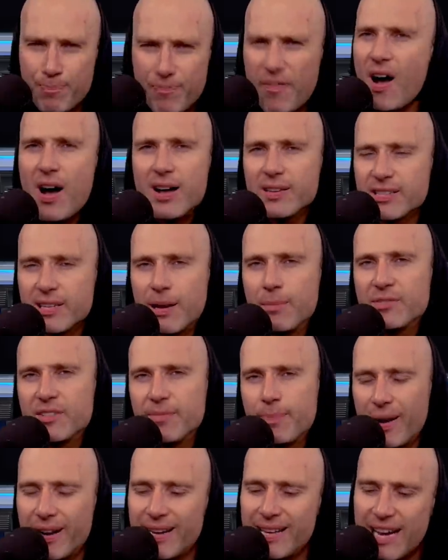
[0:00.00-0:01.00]
vast sums
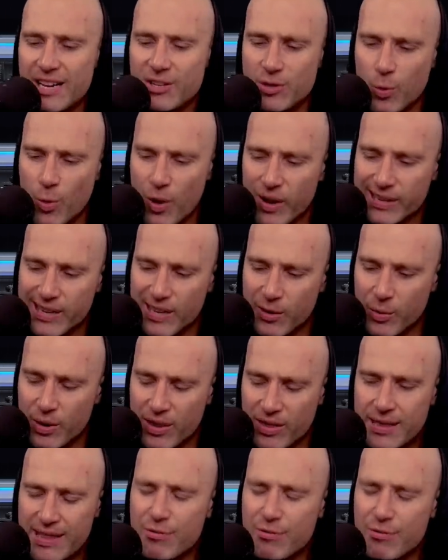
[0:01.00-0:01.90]
of money and you're working with,